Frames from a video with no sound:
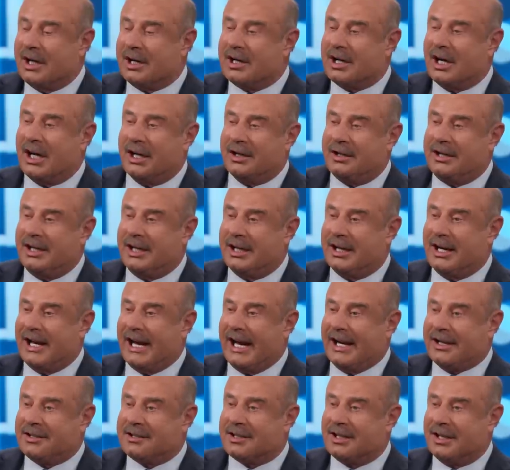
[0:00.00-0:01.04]
content
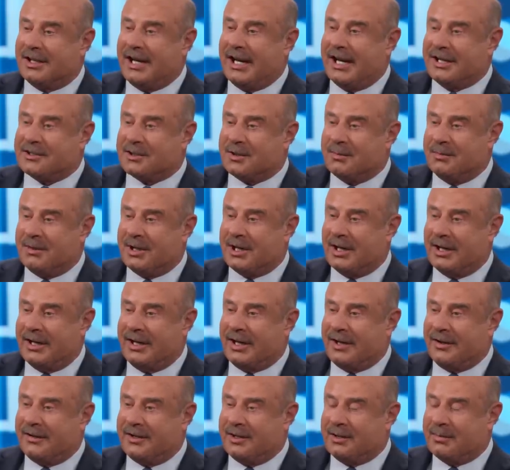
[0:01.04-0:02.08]
actually has a mental
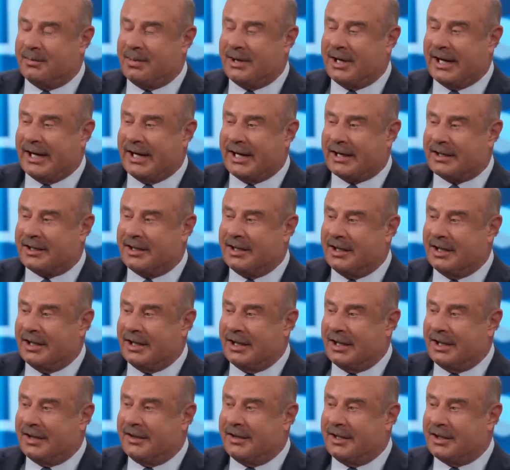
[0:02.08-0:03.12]
health impact
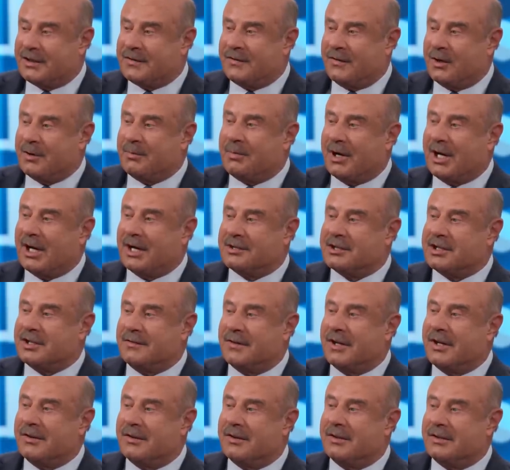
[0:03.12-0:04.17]
that's very
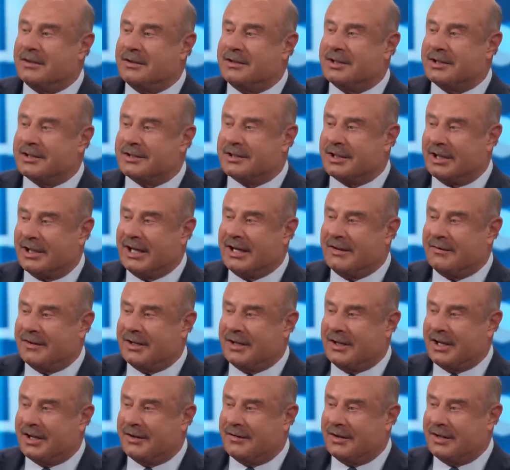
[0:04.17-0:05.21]
positive, other than just the
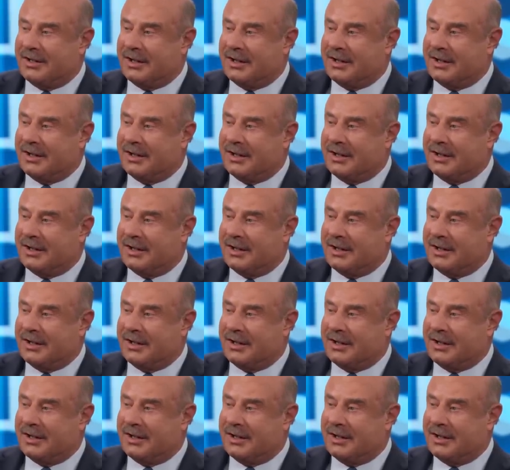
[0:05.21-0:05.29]
levity of